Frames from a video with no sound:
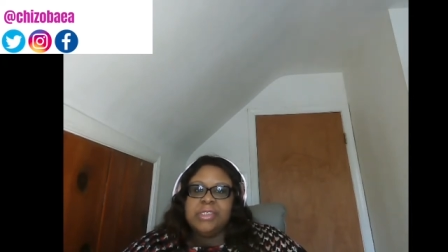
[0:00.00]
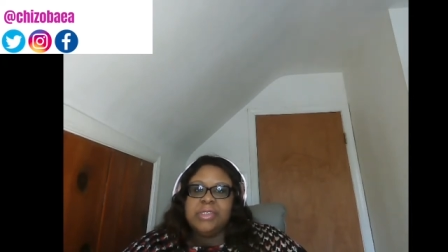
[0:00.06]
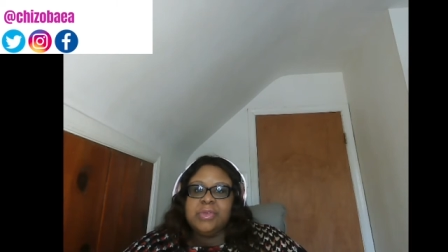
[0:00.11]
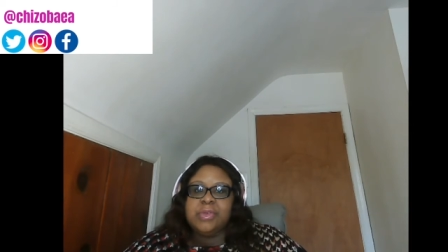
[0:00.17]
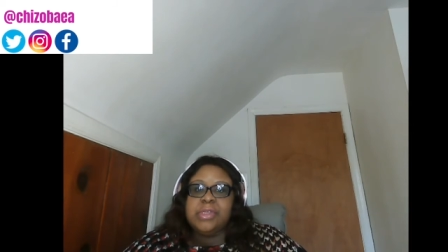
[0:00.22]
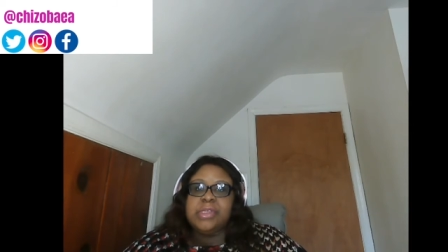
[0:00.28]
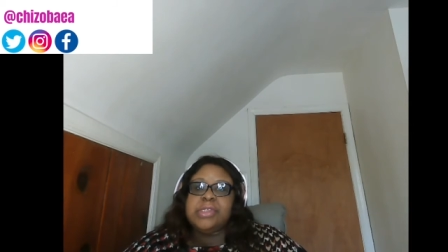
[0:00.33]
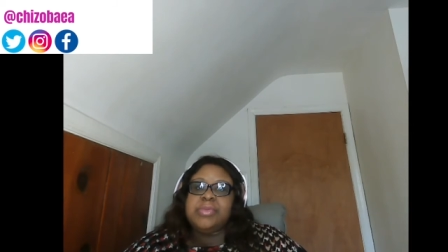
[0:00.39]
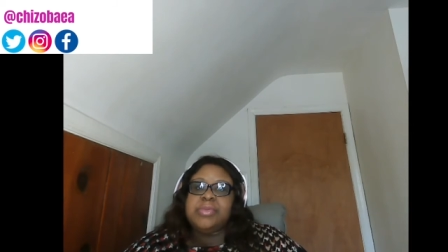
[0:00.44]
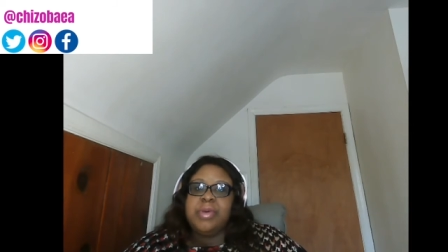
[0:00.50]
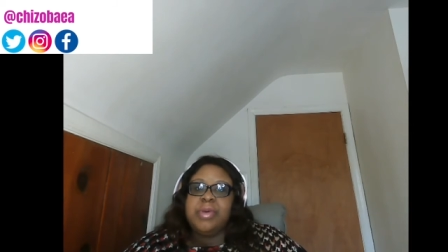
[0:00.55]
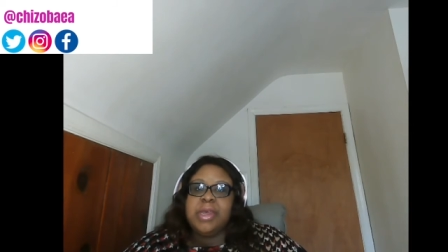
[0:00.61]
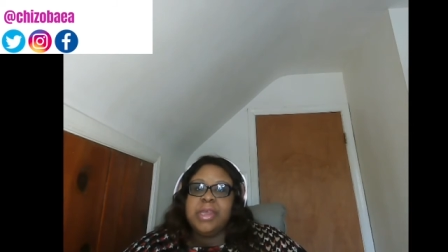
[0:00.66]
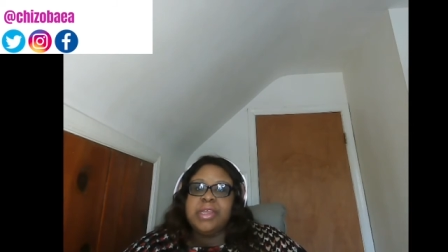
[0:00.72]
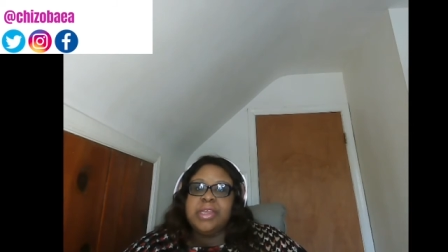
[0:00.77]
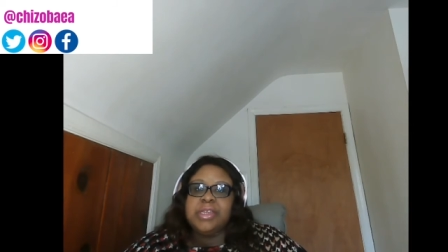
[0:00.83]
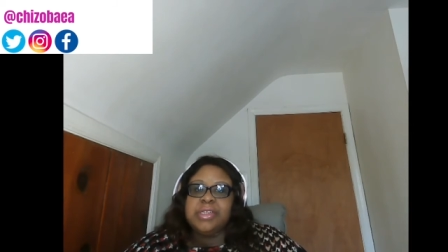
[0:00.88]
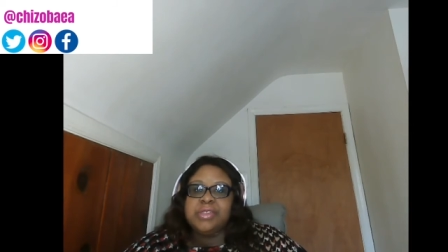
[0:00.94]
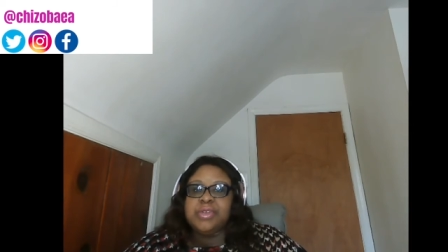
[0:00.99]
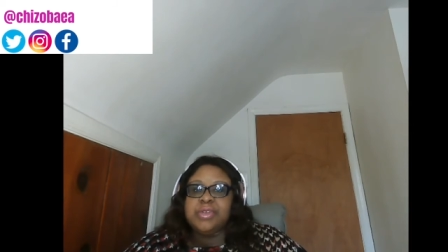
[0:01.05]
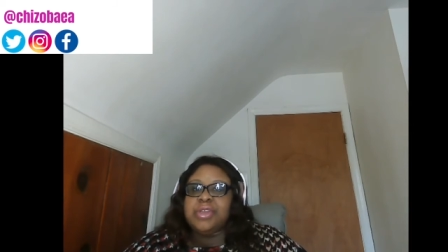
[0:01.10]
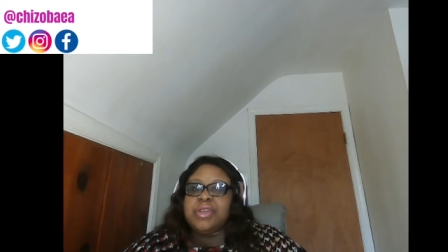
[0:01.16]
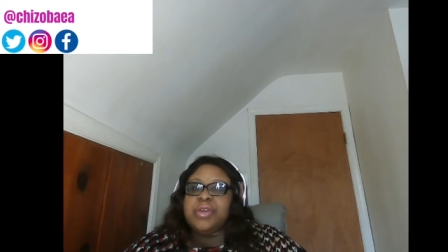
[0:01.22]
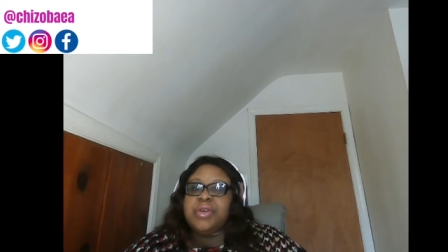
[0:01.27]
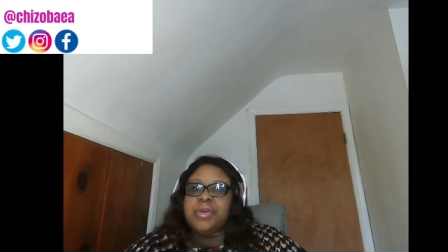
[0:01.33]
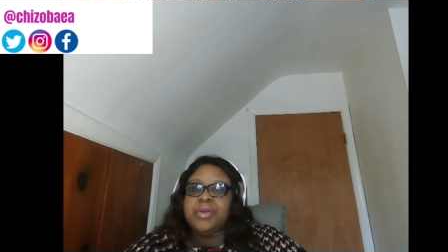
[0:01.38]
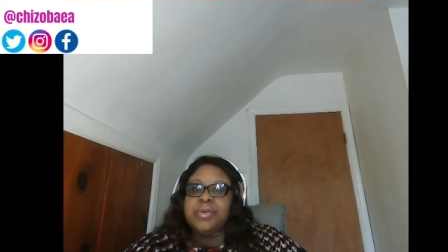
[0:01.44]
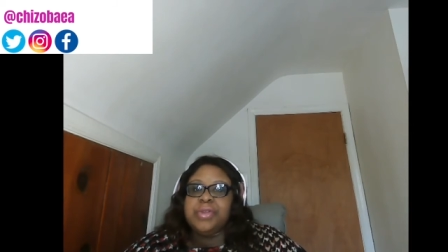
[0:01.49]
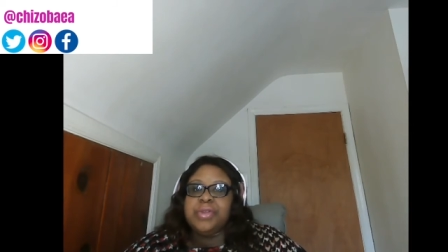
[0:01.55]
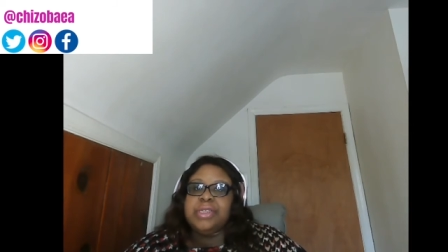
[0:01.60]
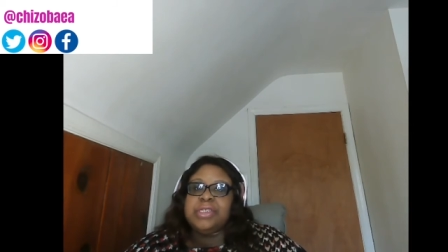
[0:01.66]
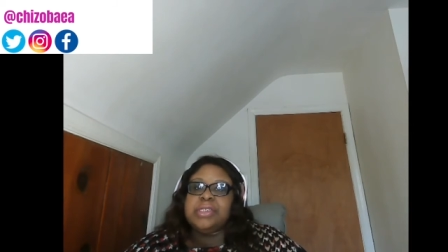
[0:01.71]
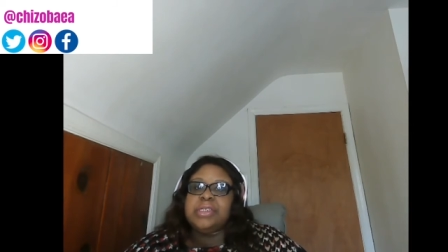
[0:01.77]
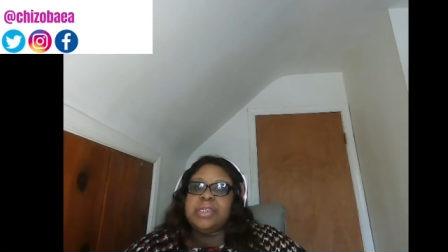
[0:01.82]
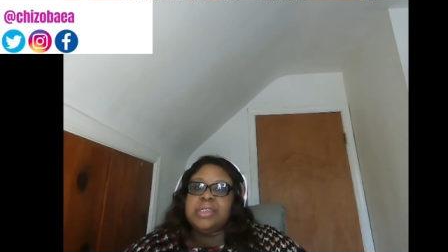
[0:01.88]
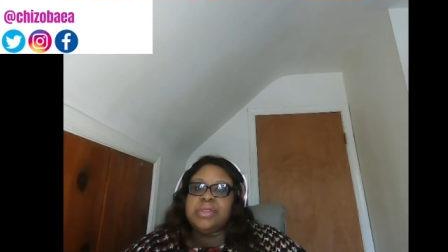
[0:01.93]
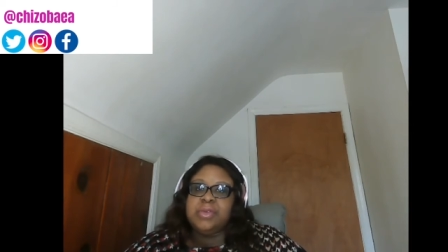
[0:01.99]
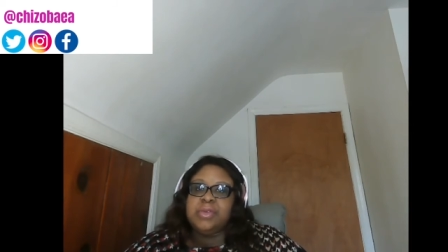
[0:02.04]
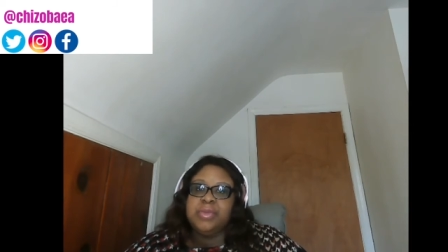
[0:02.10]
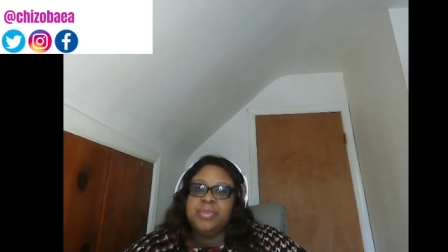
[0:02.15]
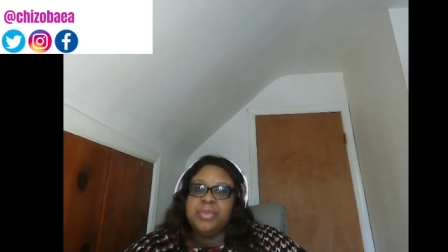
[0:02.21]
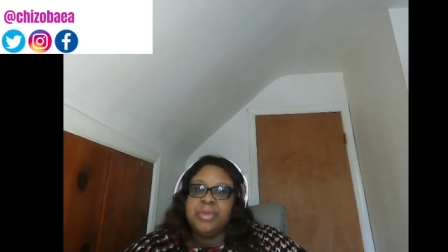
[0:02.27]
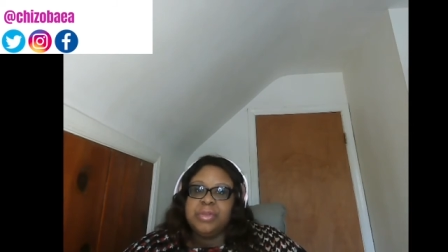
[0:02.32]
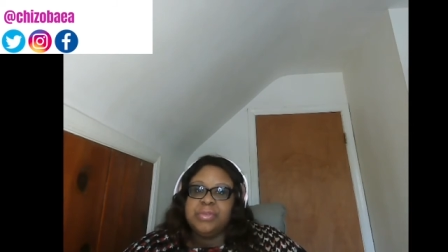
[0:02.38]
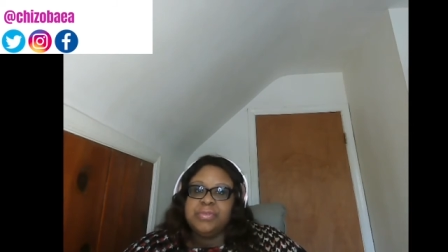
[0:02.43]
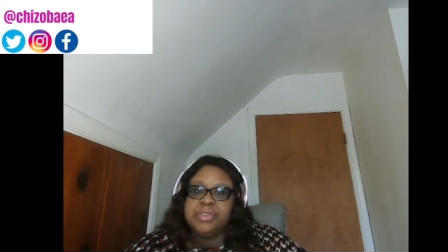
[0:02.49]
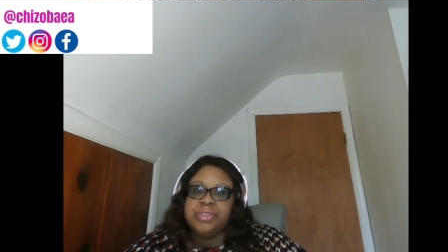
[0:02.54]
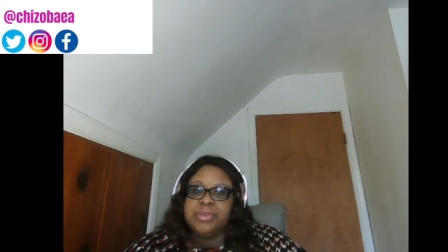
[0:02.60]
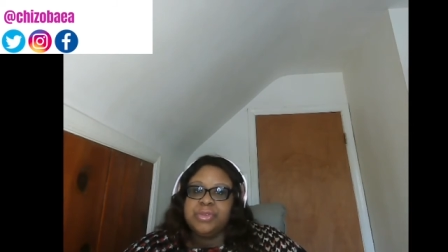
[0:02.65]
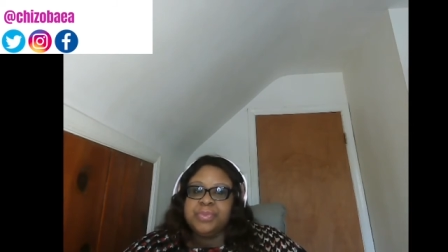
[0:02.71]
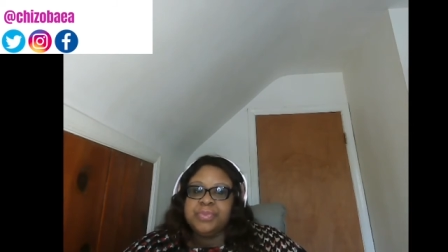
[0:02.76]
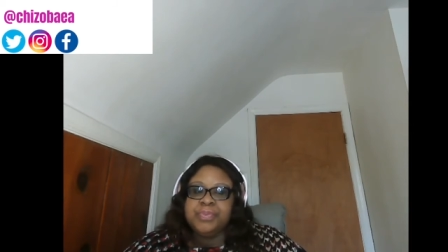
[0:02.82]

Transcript: to inspire, to encourage, and to uplift you.